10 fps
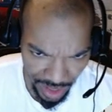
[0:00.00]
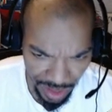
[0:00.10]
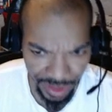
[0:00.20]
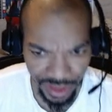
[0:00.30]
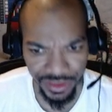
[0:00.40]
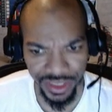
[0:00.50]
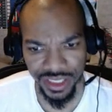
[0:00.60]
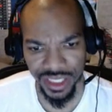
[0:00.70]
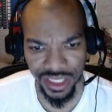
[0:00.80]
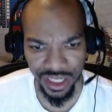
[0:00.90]
I believe it's
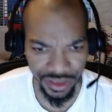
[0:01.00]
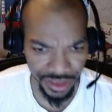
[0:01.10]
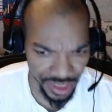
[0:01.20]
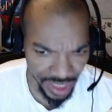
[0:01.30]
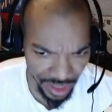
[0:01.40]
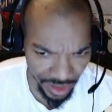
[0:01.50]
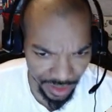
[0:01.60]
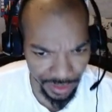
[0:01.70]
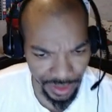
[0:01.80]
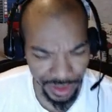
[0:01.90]
$10 a share,
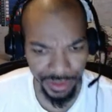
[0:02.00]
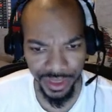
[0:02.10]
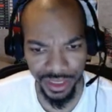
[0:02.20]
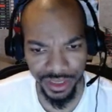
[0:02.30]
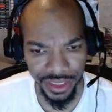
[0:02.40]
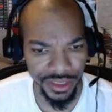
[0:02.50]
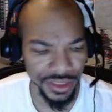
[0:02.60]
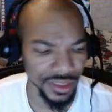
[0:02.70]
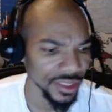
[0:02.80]
which would make sense.